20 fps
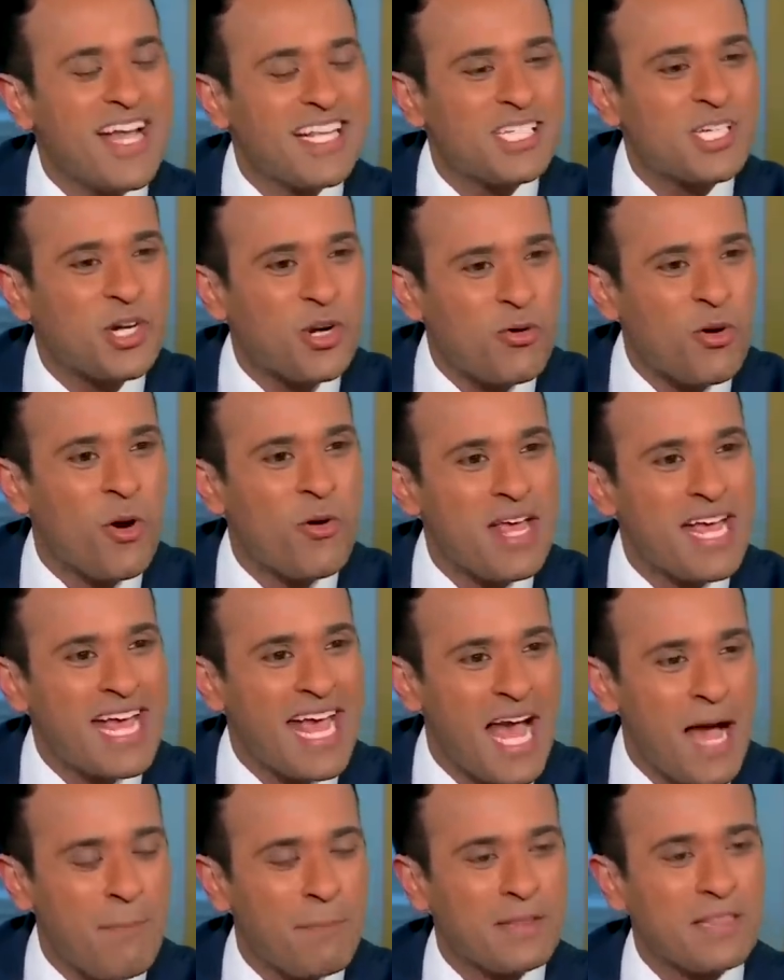That's crony
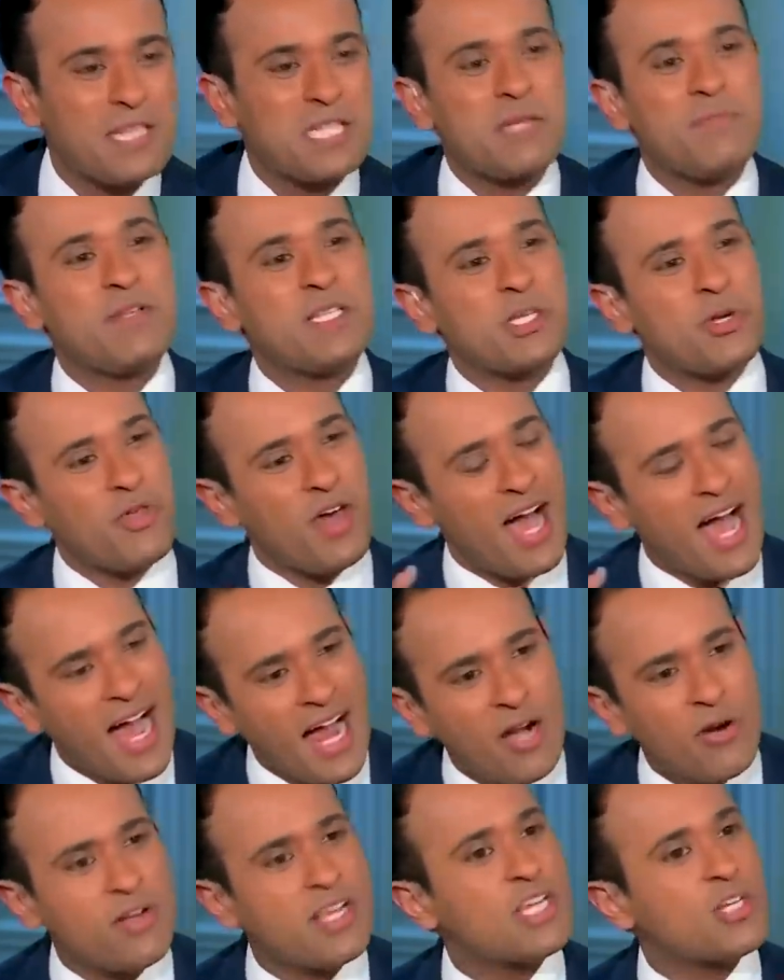capitalism. And so the
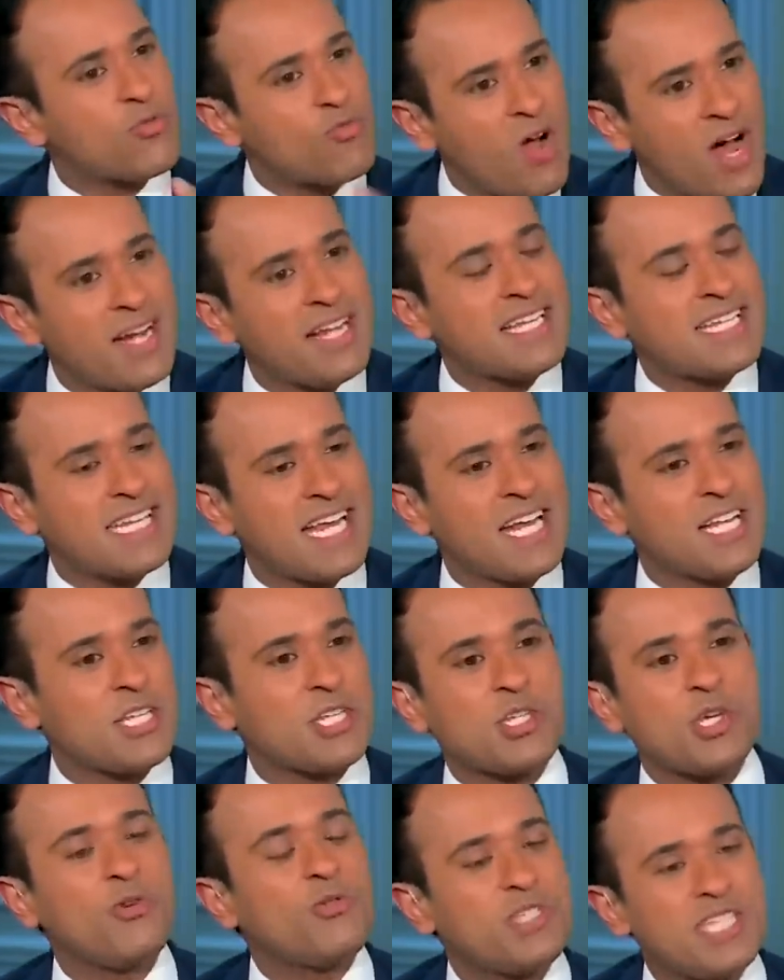irony is Ron
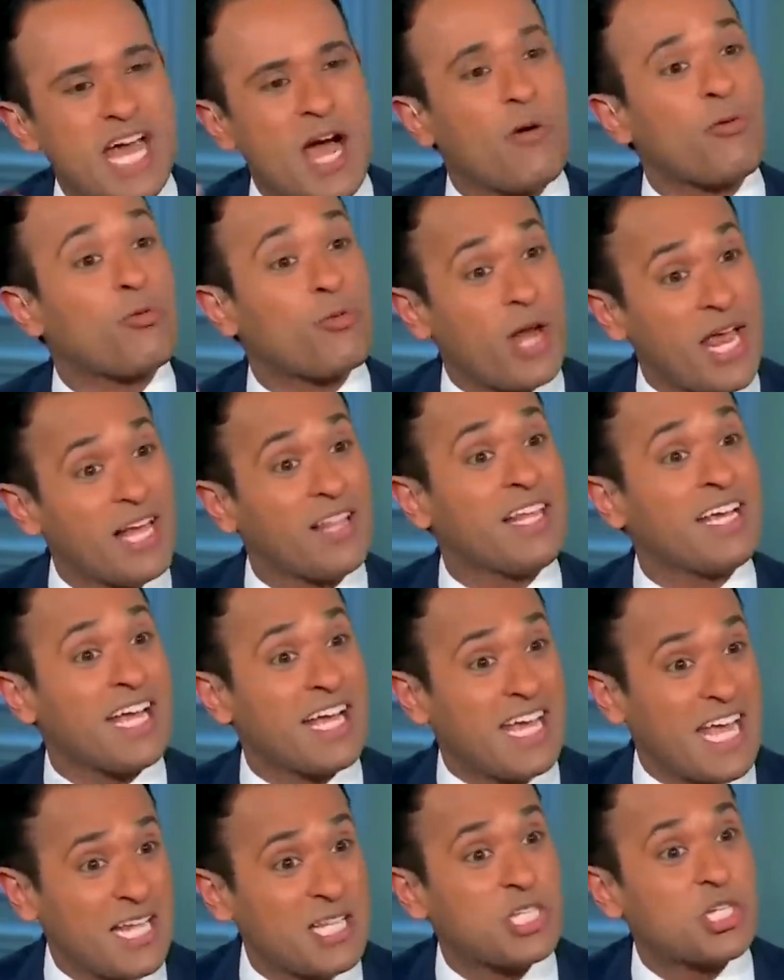DeSantis, who's now
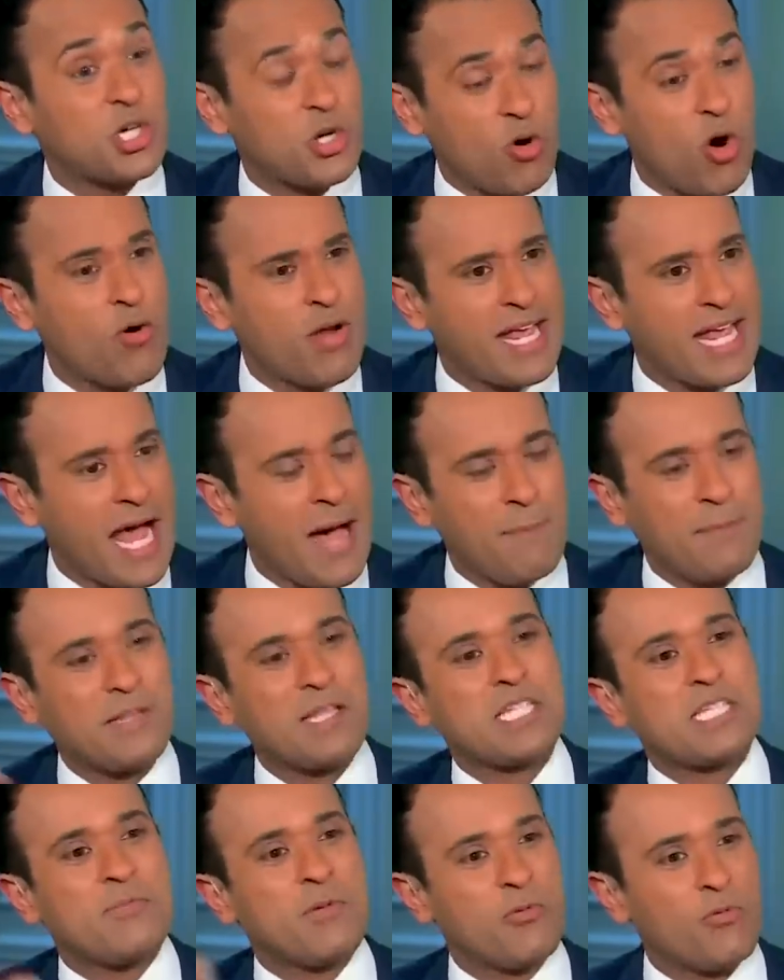railing against crony
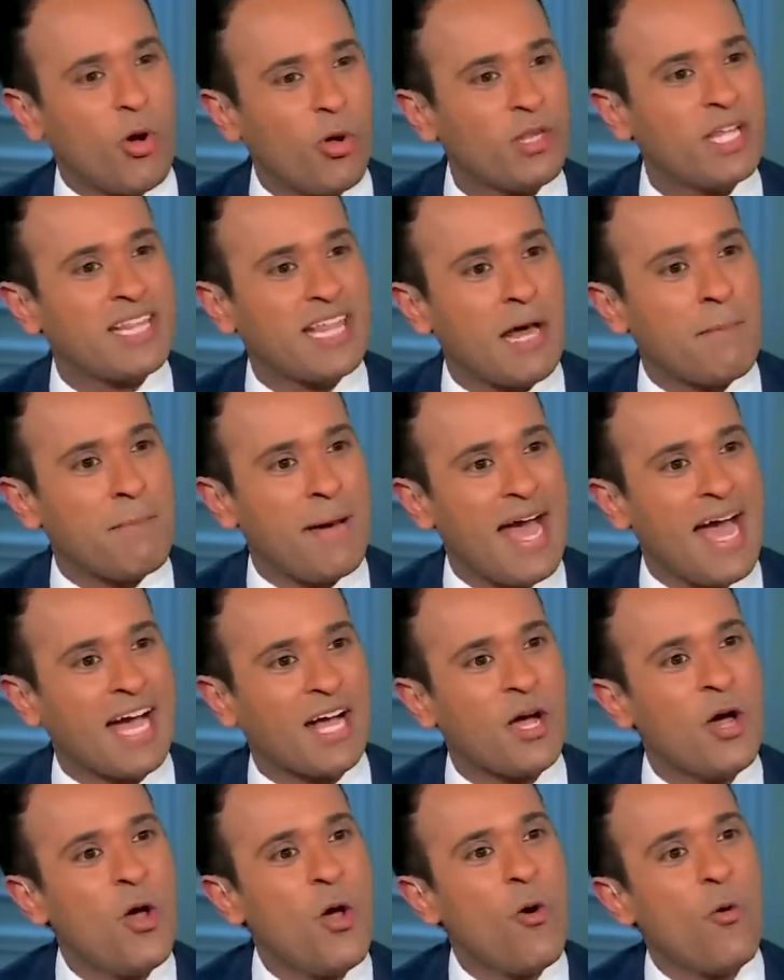capitalism and rolling that
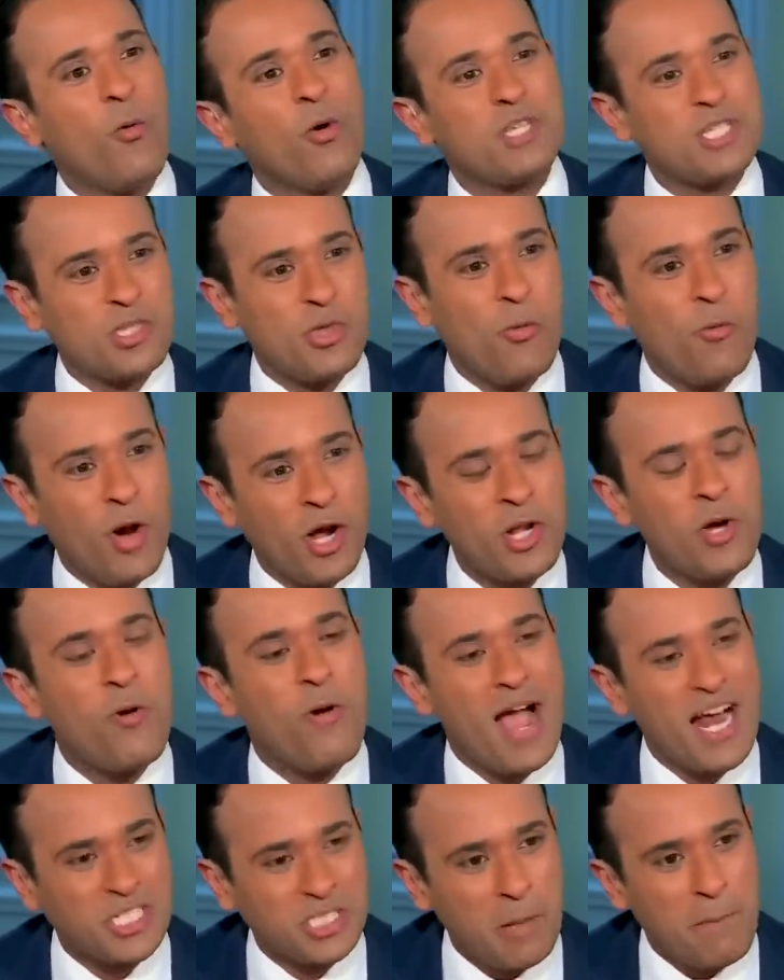back, yeah. was the one
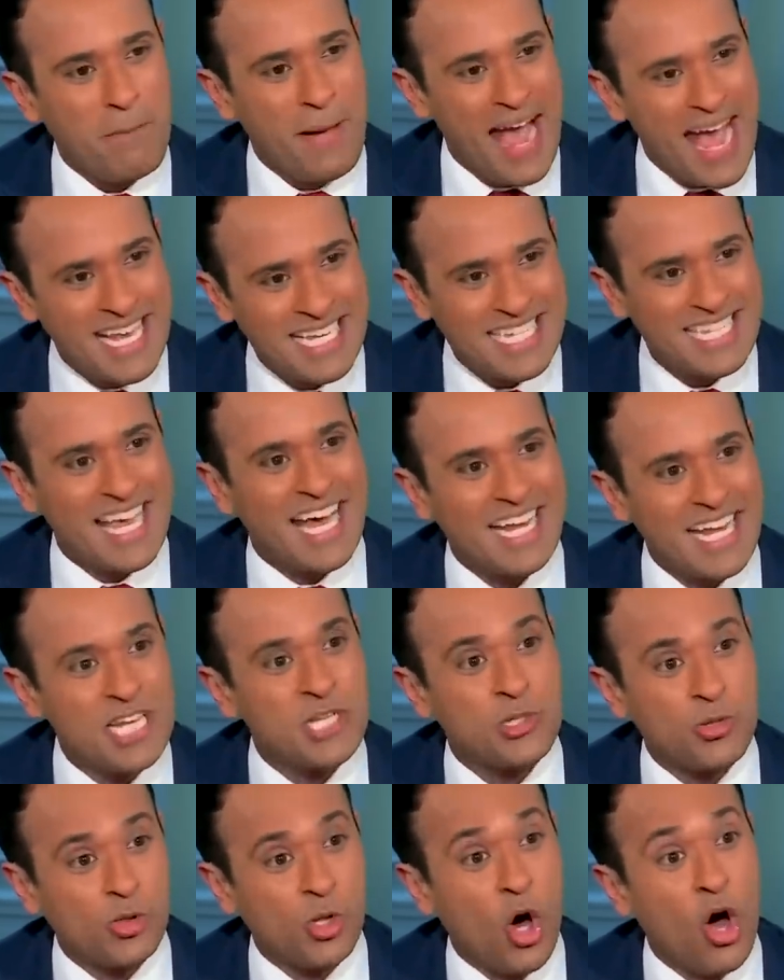who actually passed that
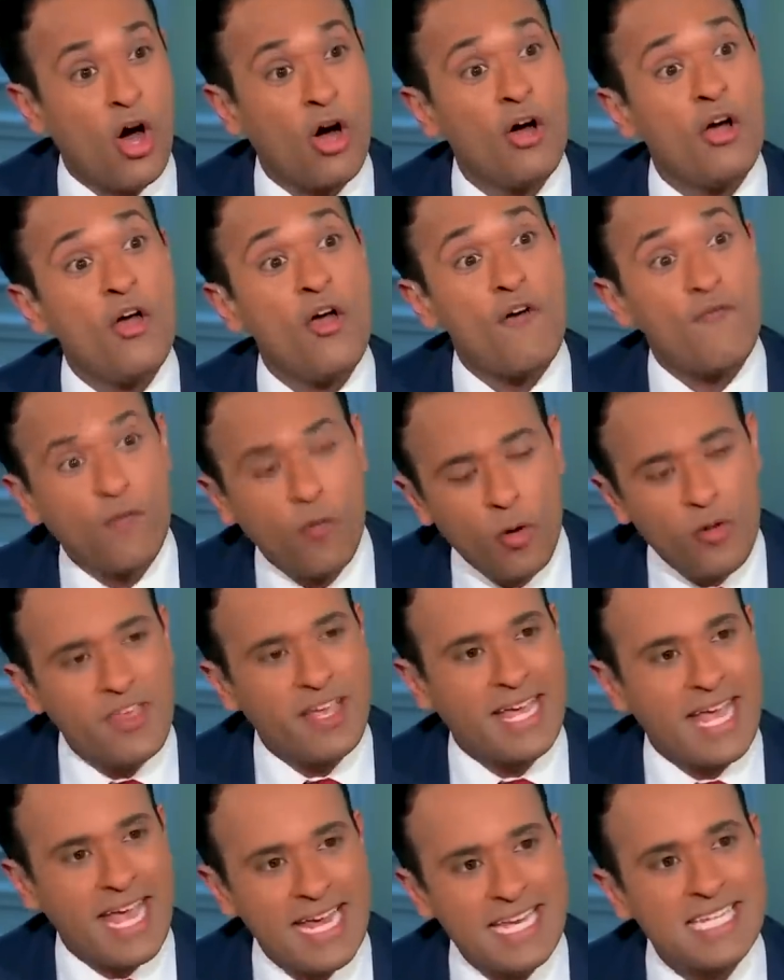into law for
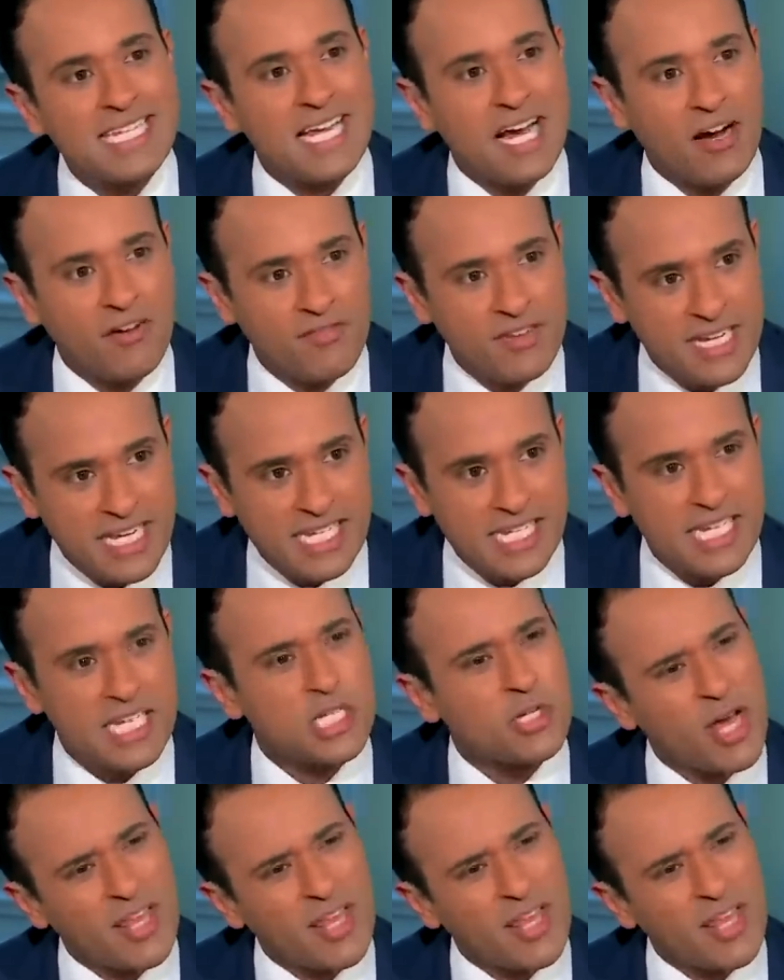the case of Disney.